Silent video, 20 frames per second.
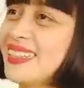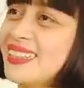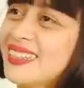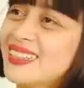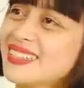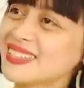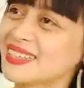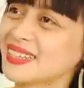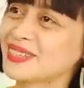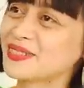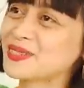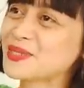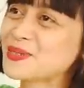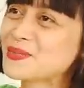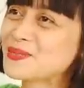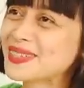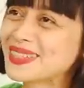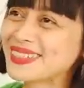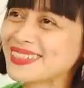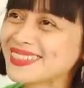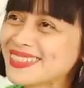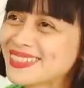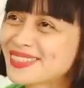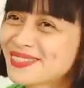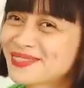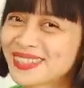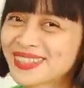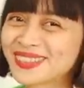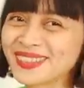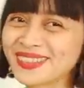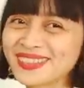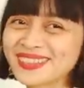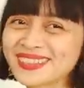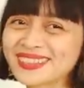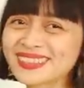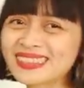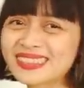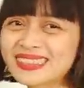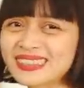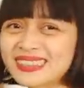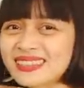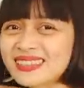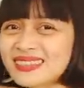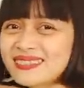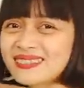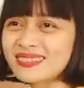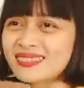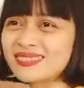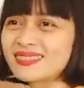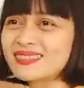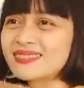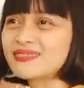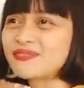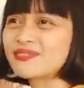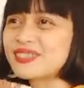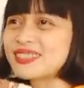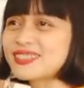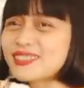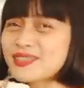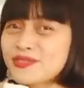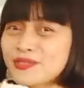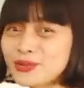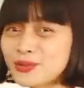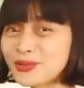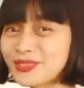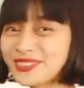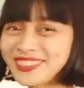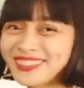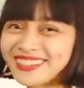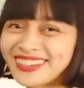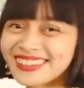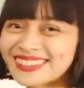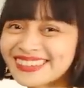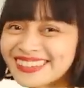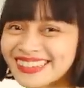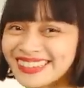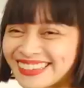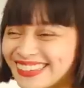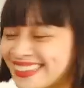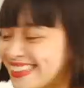the centerpiece of my closet. It faces the door directly.